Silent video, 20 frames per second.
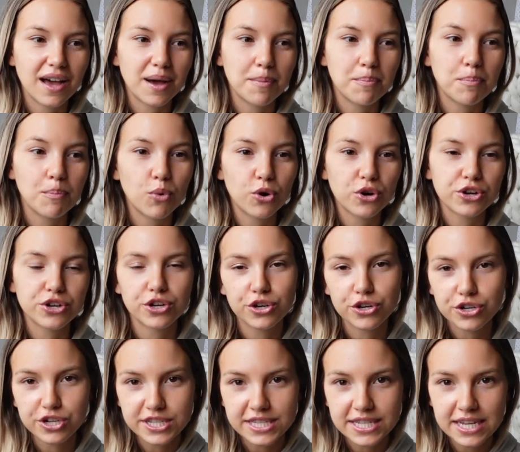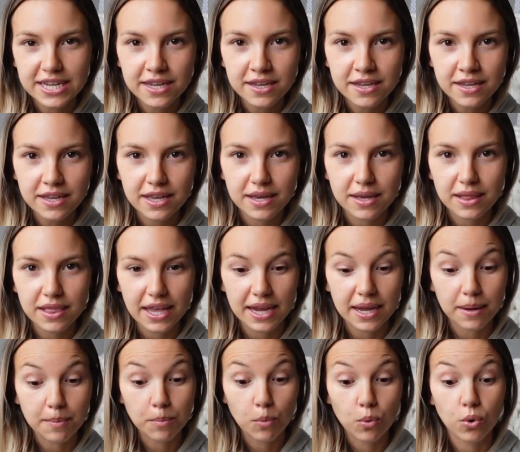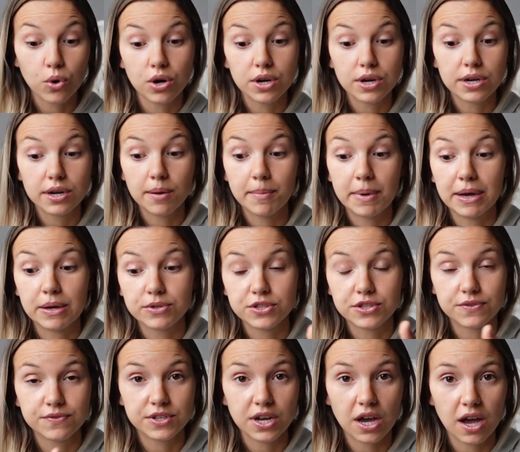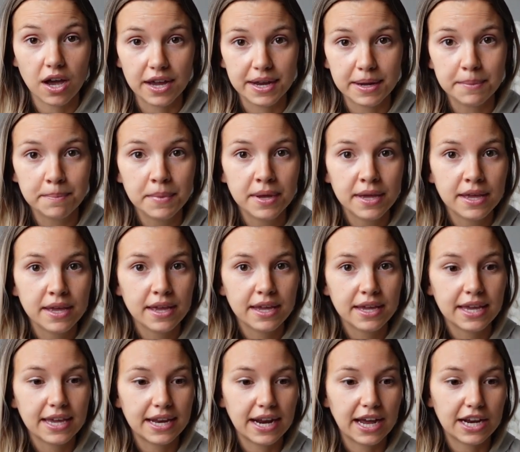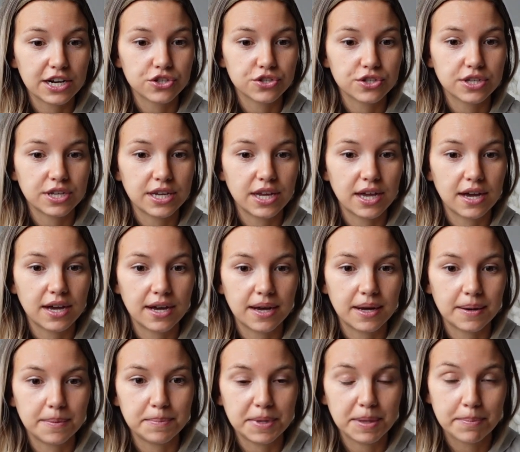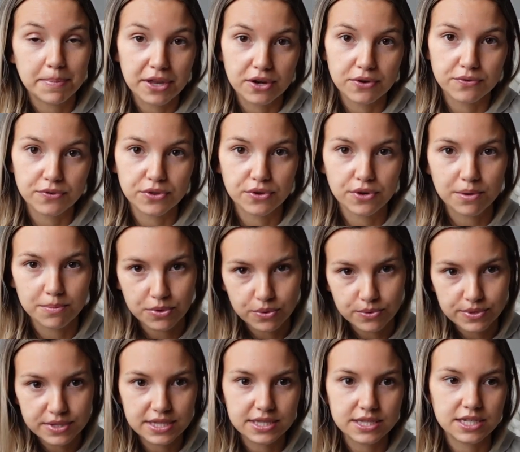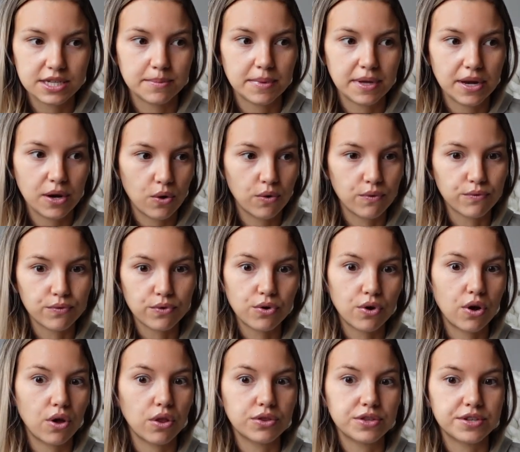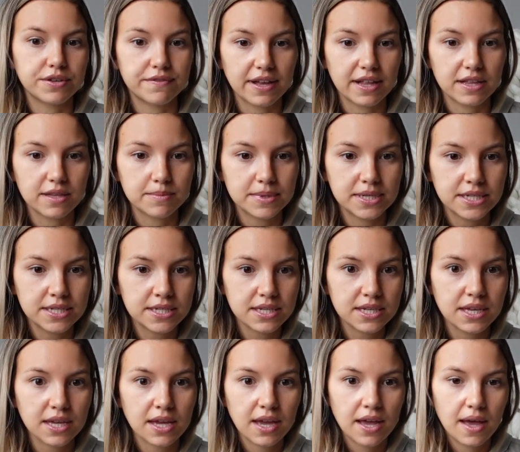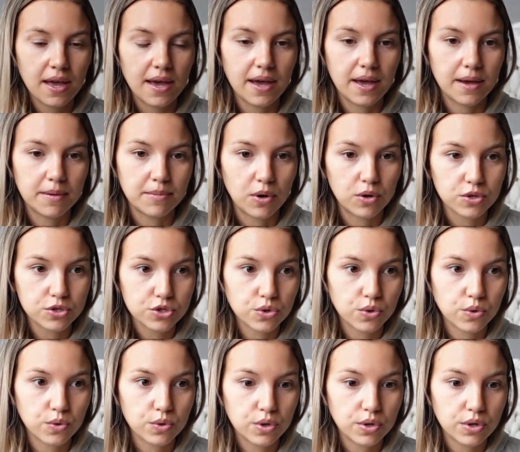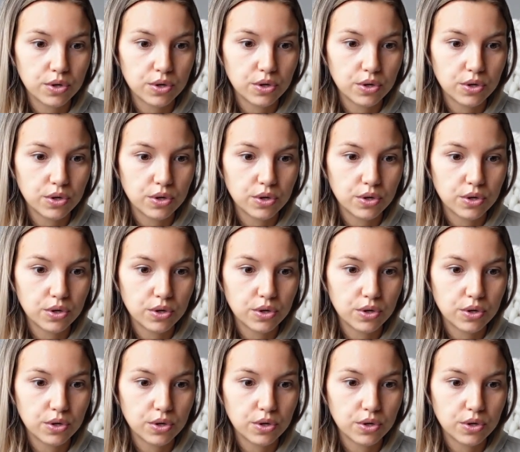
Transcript: more nursing, like more amounts of time, can actually be better for their immune system and overall development. Also,